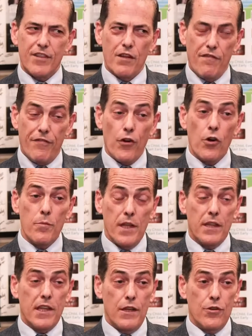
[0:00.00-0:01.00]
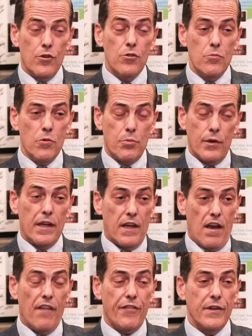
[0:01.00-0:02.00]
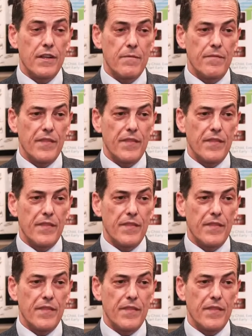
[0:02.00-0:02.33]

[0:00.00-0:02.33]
confirmed that they do. We're pretty confident.